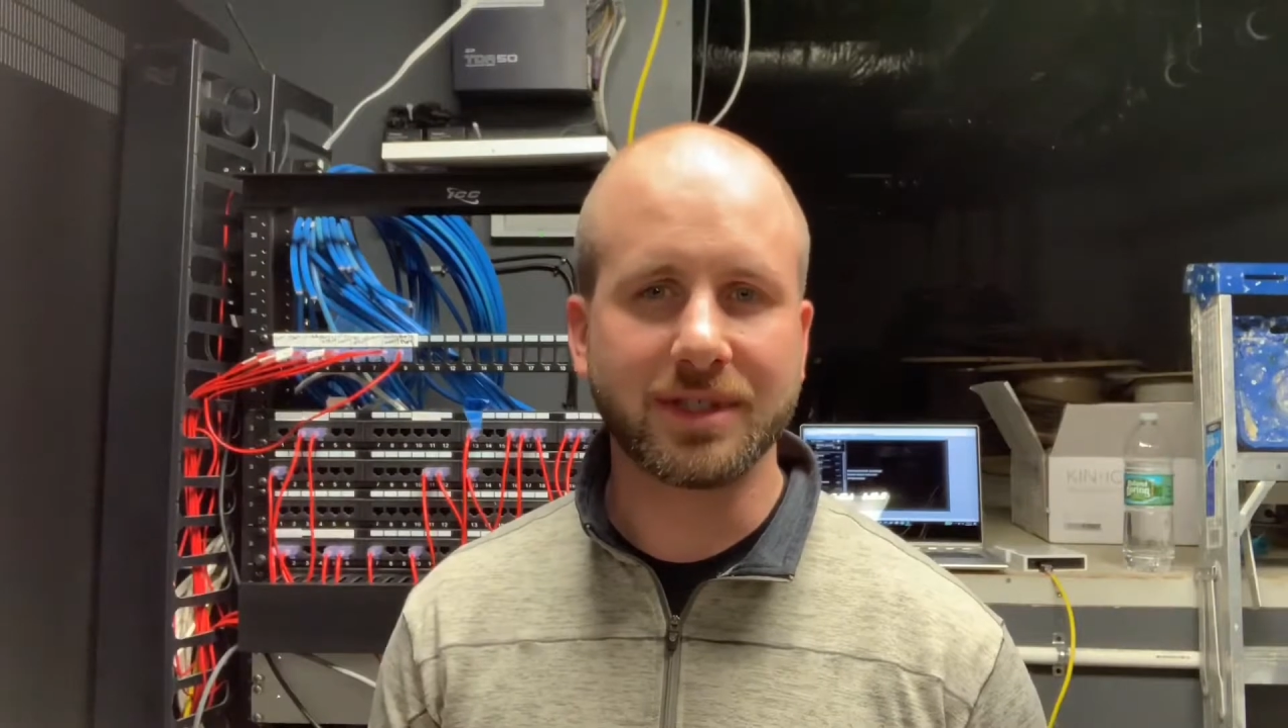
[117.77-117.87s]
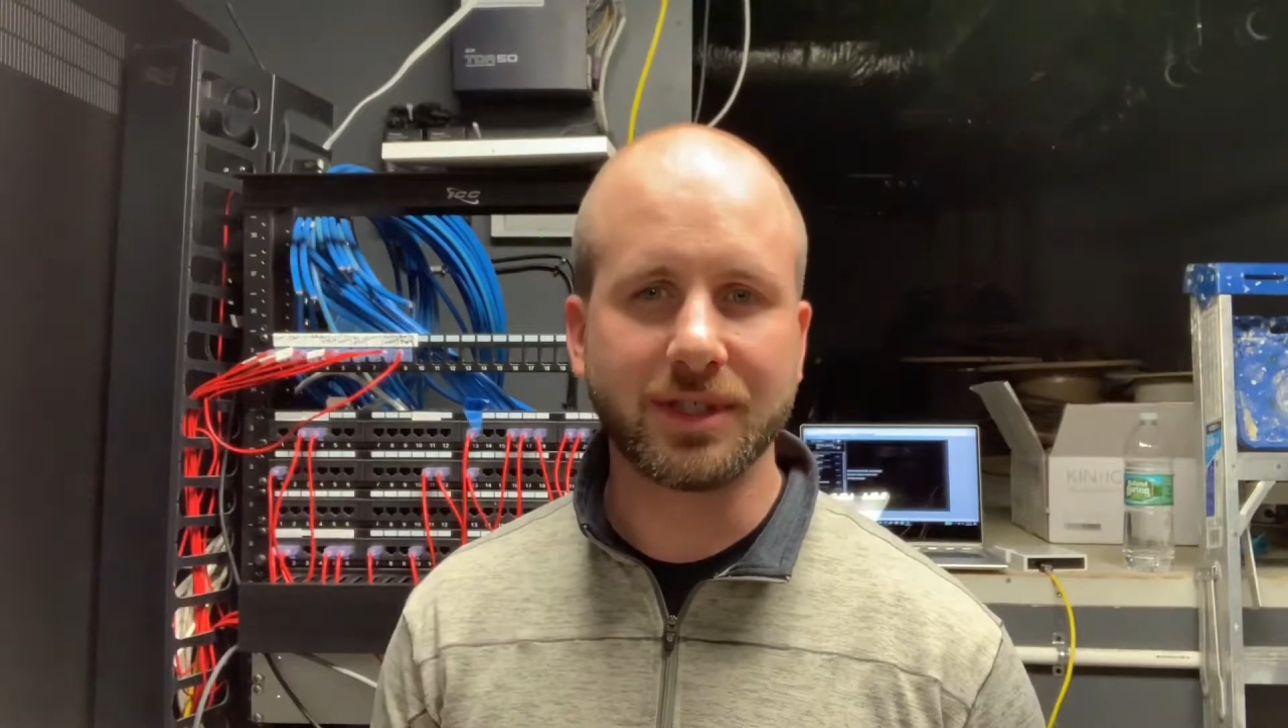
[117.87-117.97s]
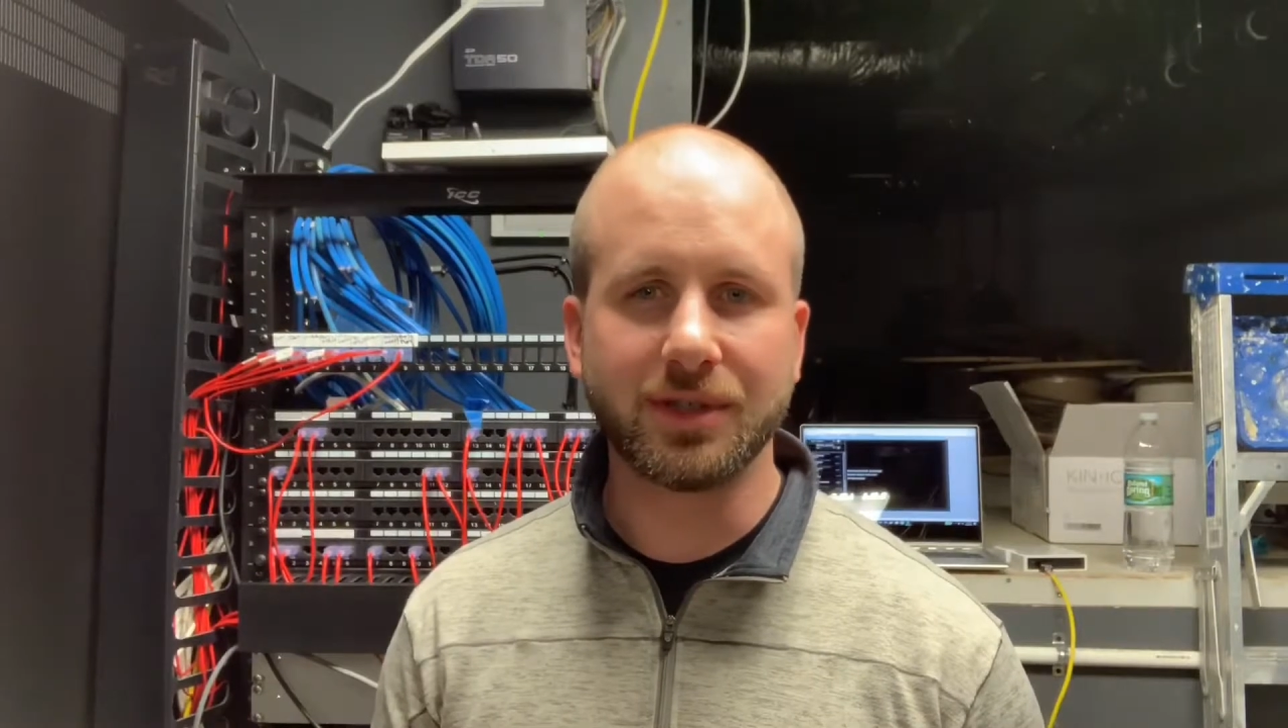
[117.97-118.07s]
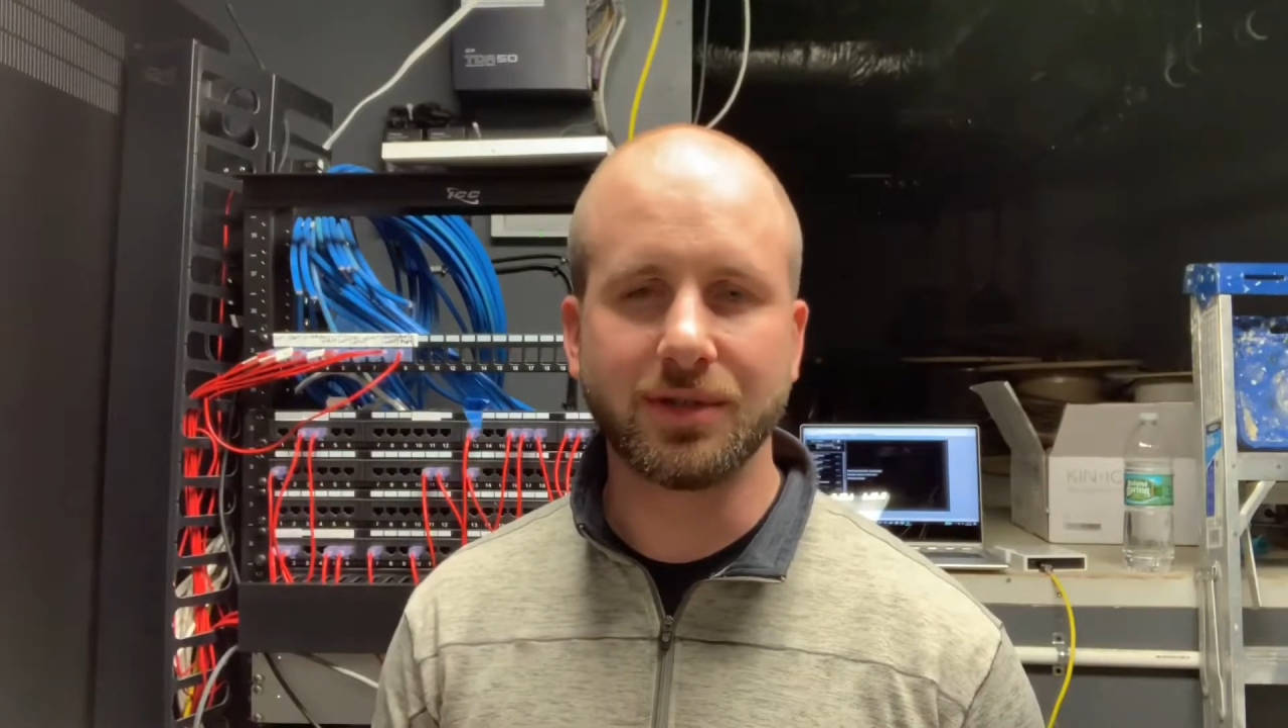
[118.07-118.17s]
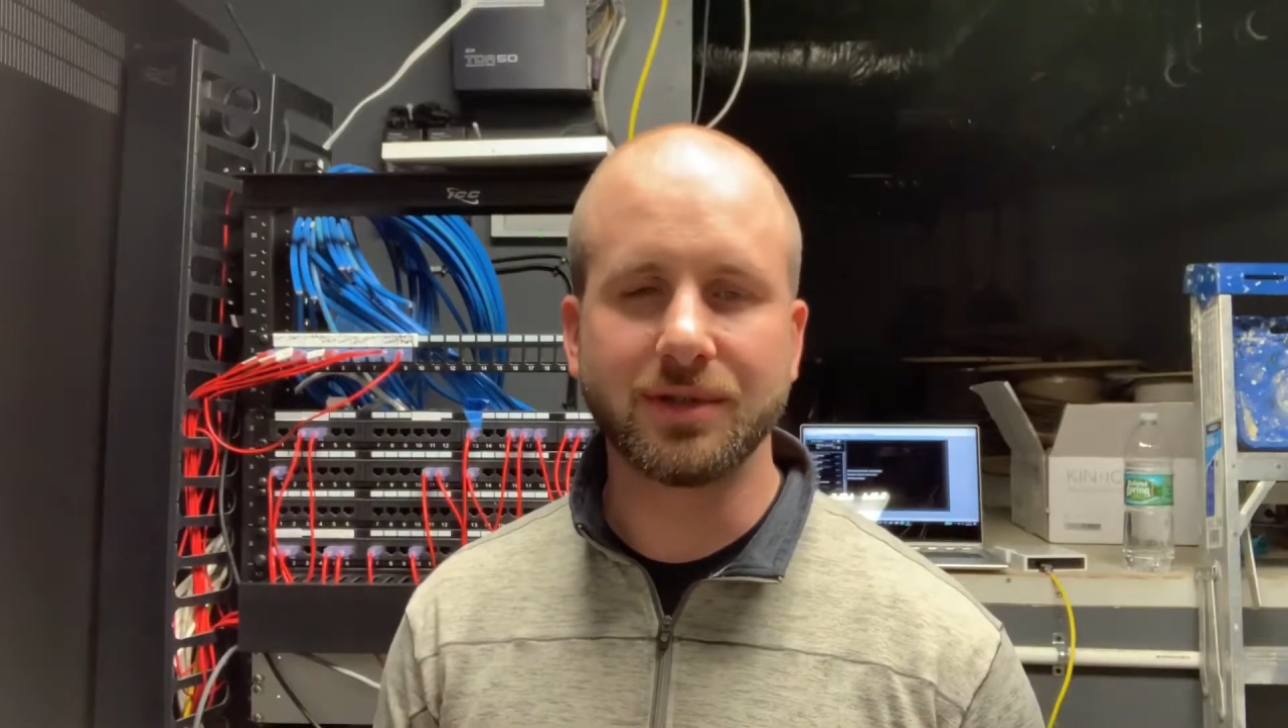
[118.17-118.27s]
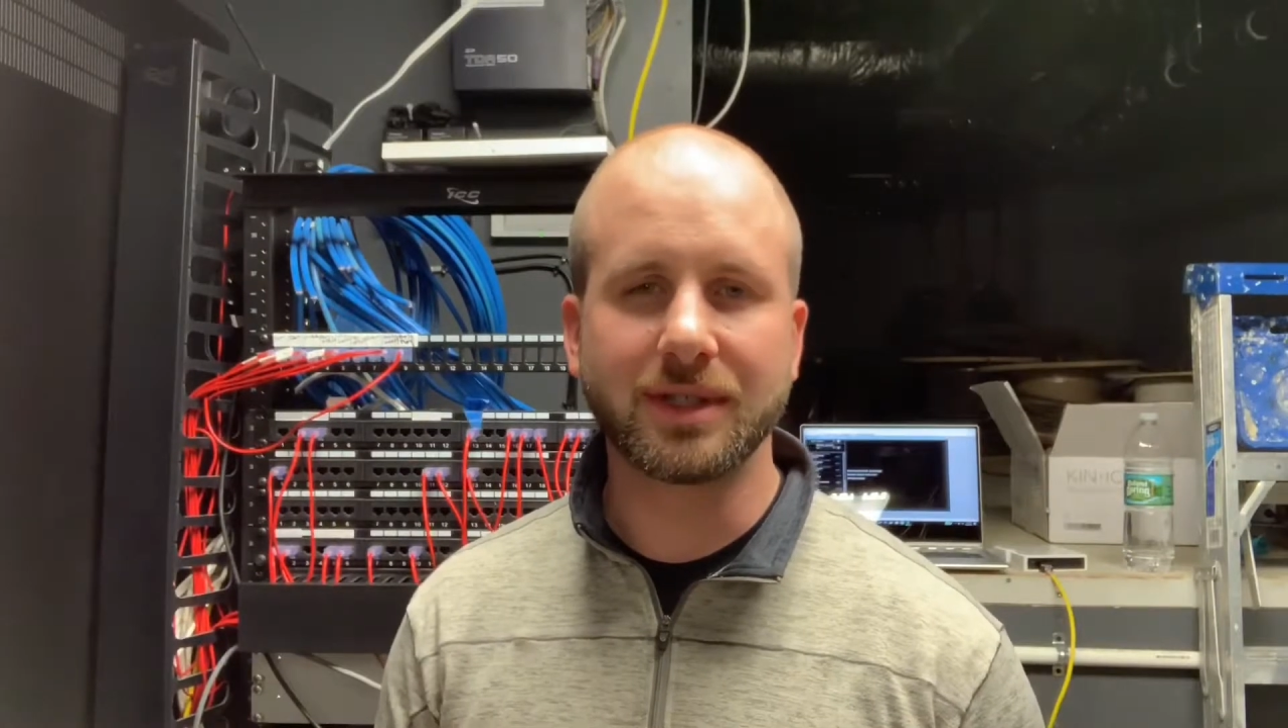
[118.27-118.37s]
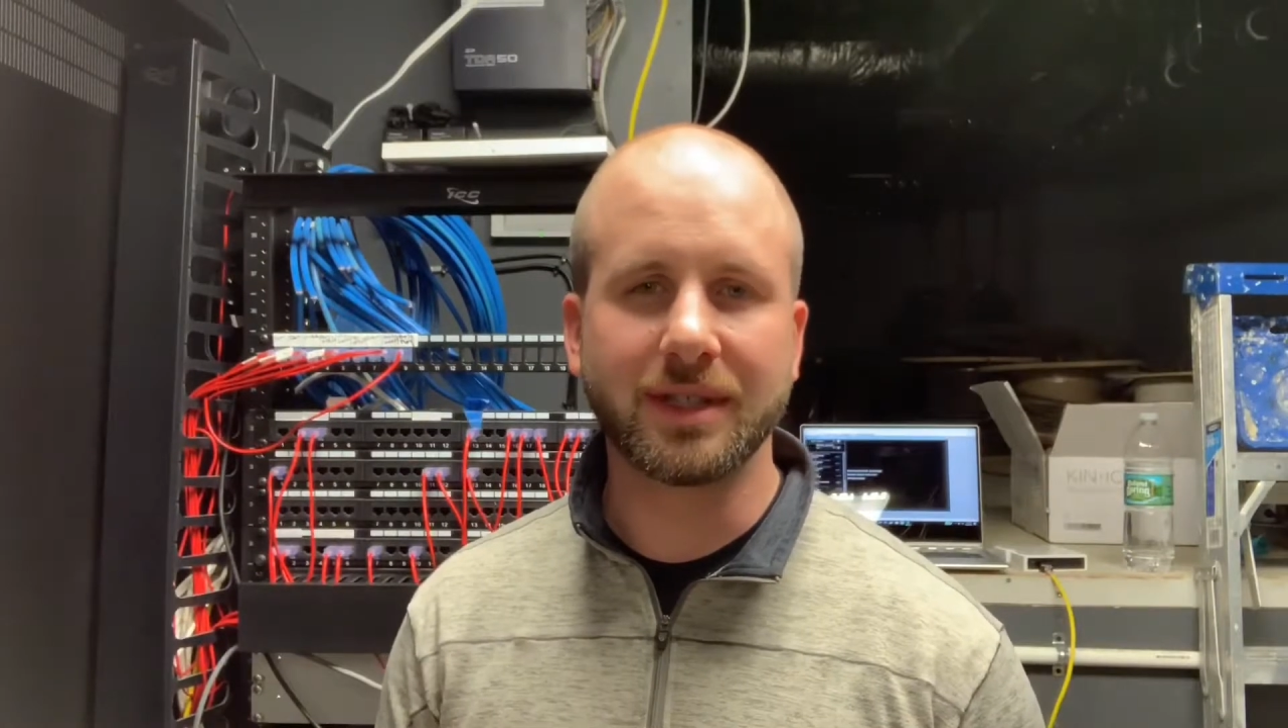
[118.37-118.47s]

to use